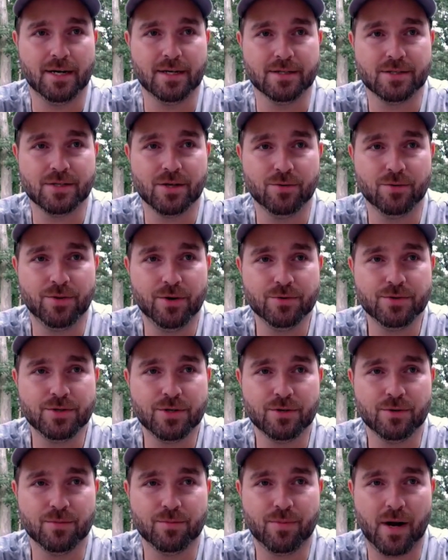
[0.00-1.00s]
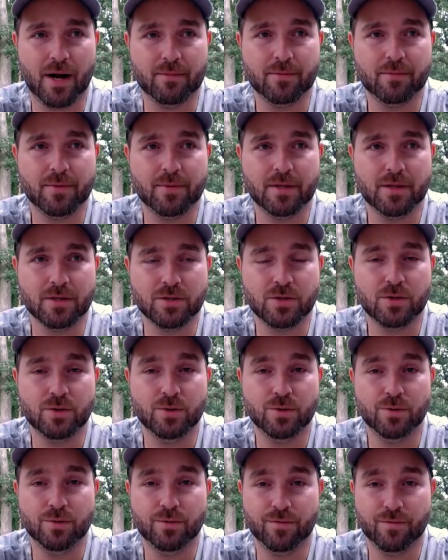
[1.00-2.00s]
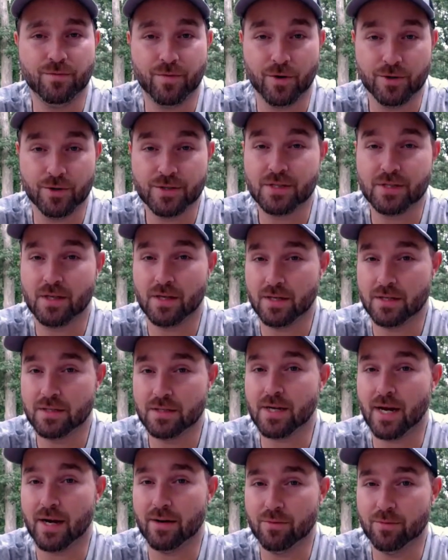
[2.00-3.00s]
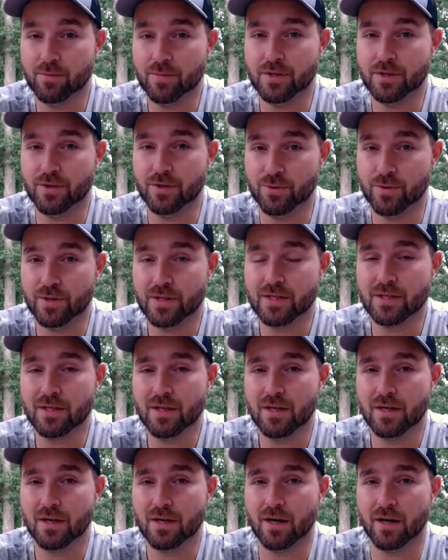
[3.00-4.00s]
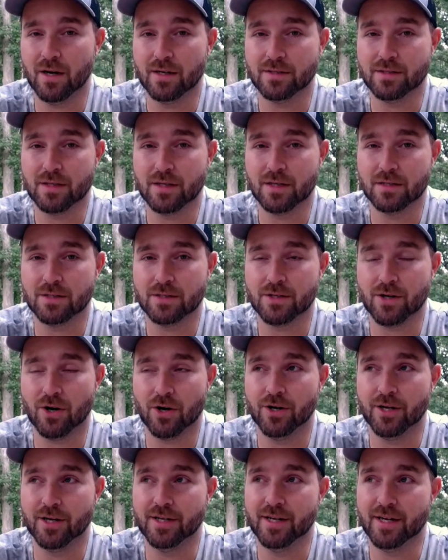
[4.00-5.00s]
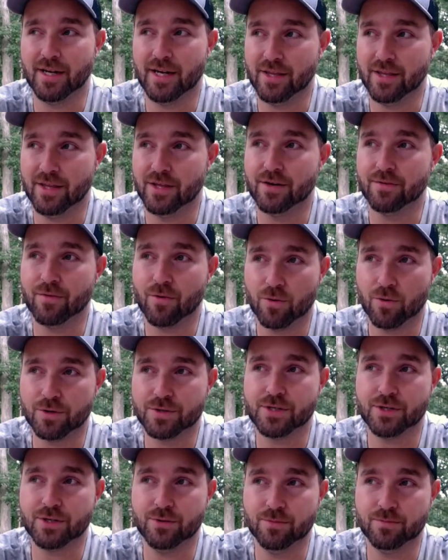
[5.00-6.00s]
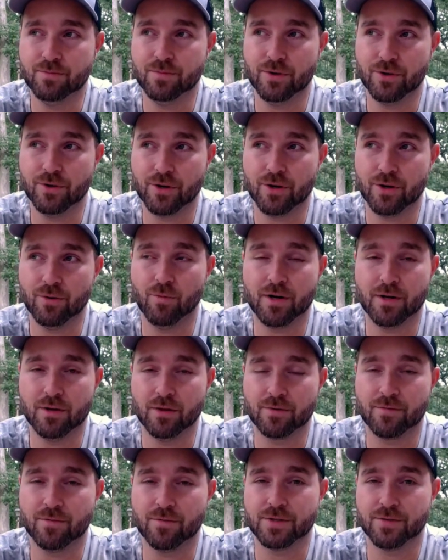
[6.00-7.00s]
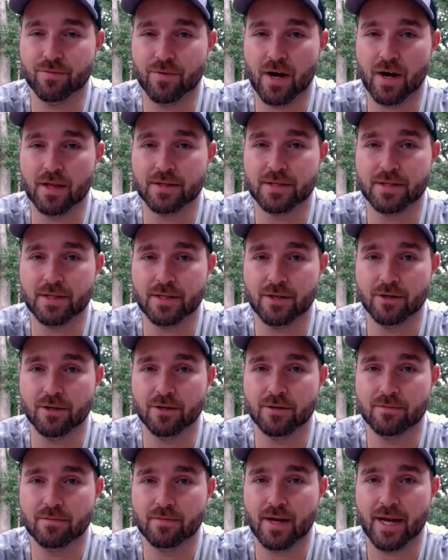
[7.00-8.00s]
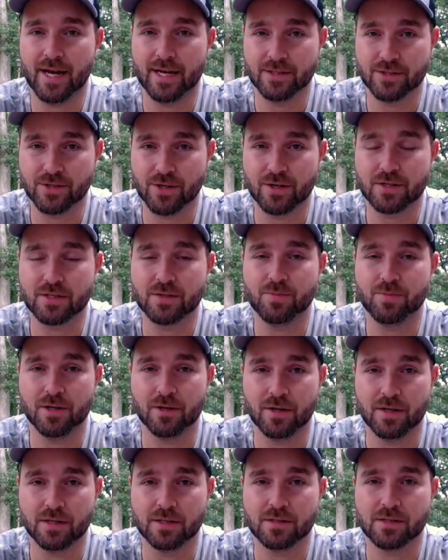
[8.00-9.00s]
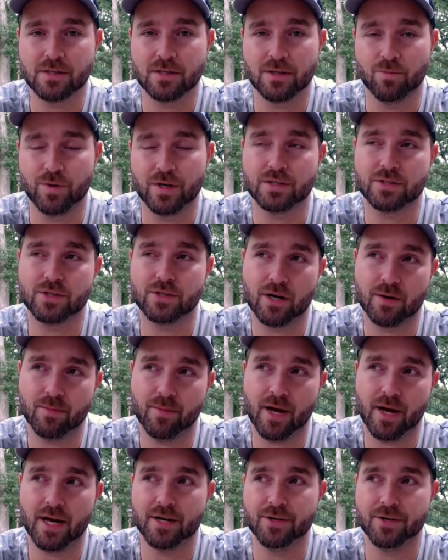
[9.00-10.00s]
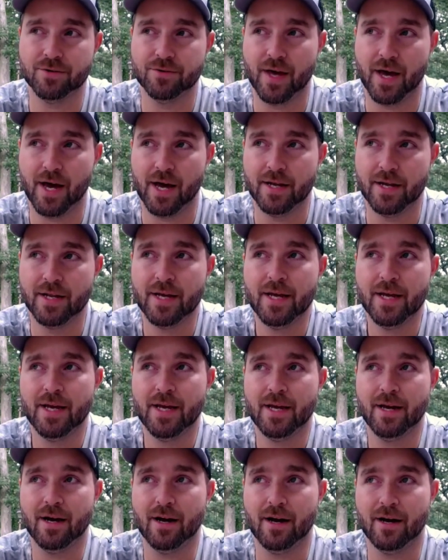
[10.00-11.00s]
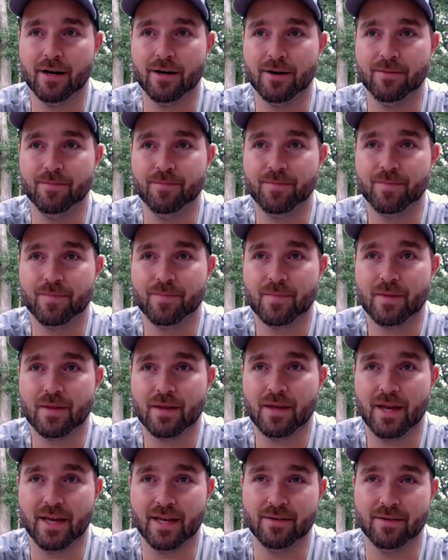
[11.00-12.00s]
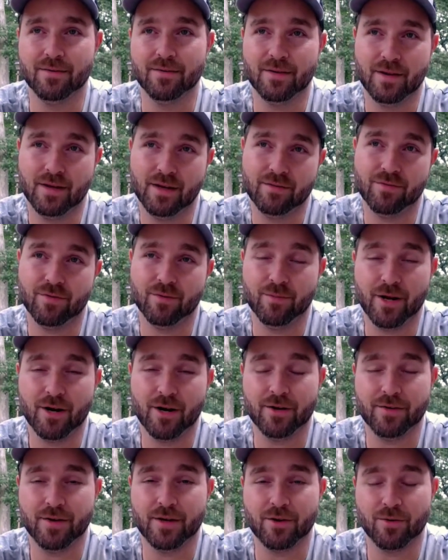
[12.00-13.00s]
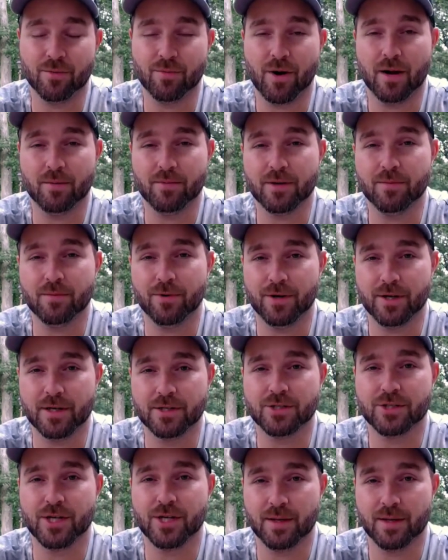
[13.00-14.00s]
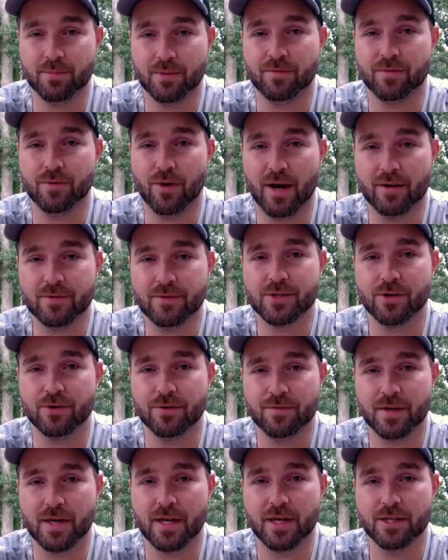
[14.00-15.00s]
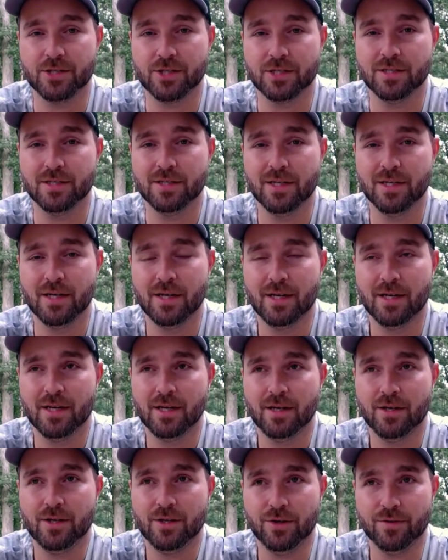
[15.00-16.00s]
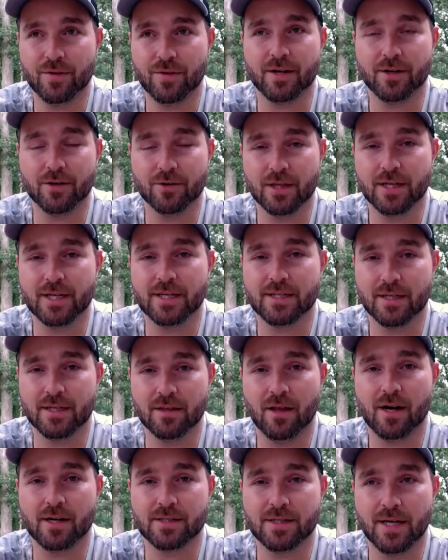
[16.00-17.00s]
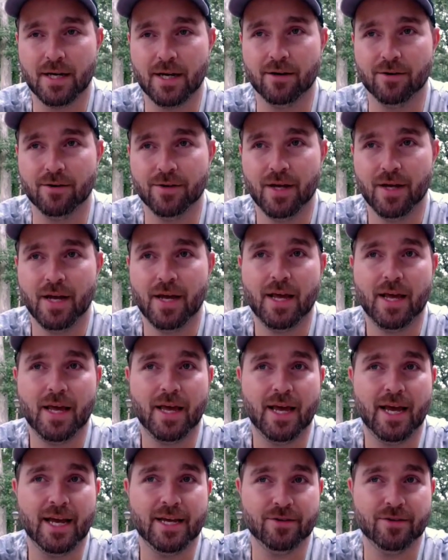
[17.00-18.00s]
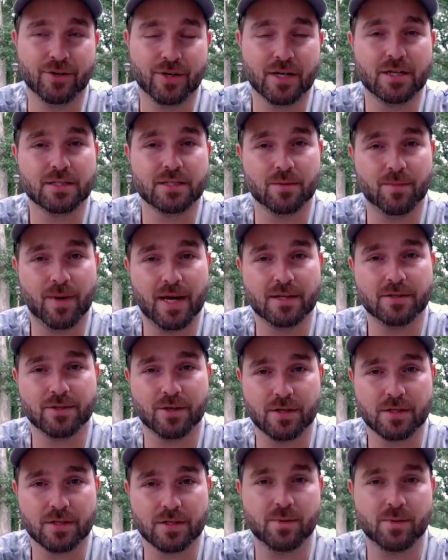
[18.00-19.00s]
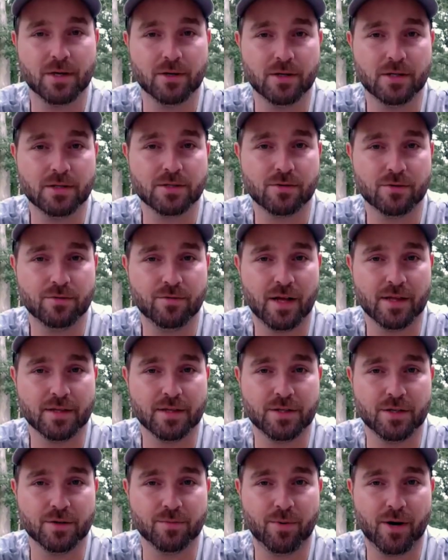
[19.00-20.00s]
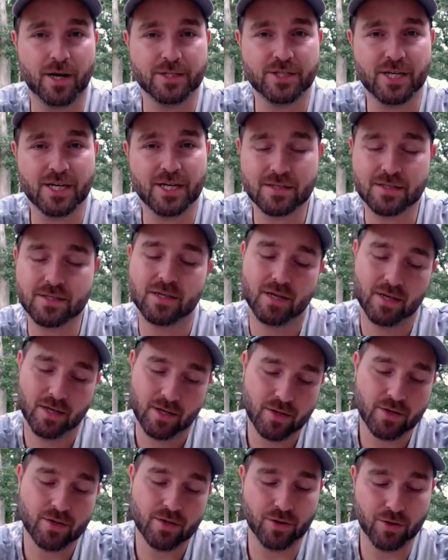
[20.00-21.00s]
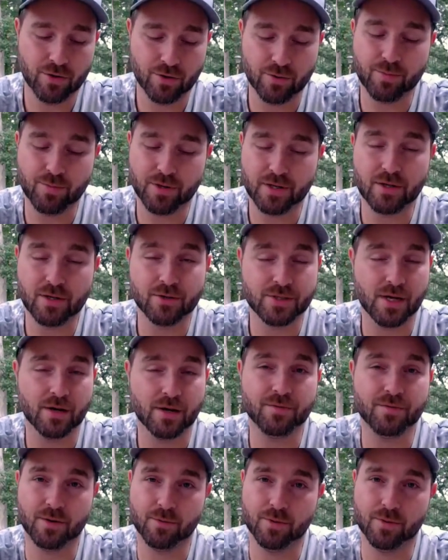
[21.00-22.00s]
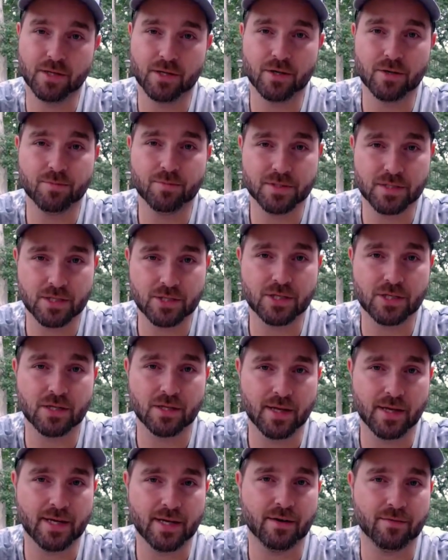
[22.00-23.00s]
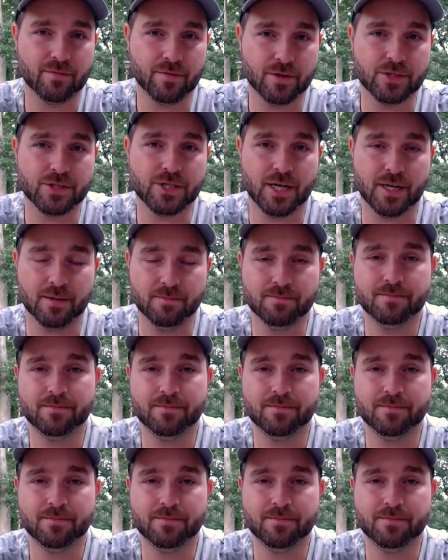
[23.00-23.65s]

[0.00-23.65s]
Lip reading: So those are probably the two first things I would be doing to get started. And then, of course, you're going to want to look for some volunteer hands-on experience, and we can talk about how to do that. And from there, I think you're probably in pretty good shape. If you have a certification, you've got your LinkedIn locked down, and you're getting some hands-on experience through volunteer projects, you're putting yourself in a really good position to land that first job.